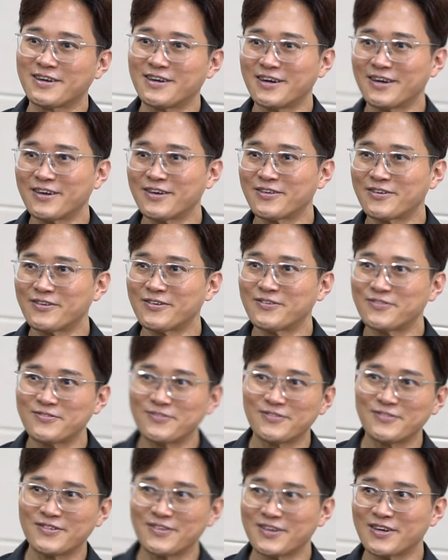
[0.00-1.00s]
kind of
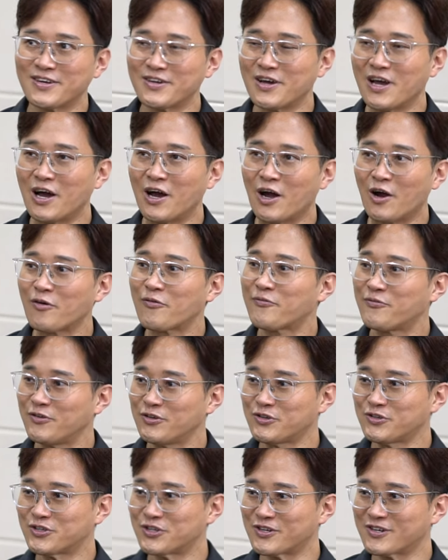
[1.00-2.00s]
our
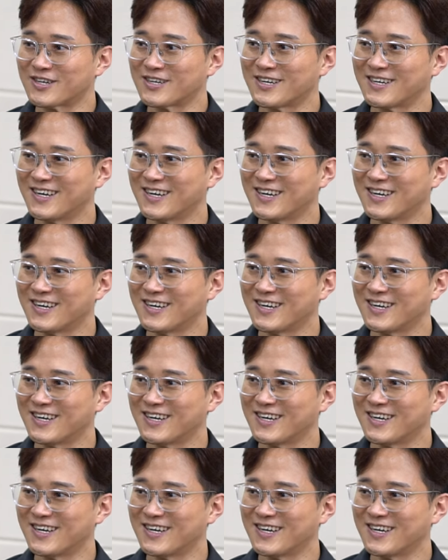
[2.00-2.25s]
future.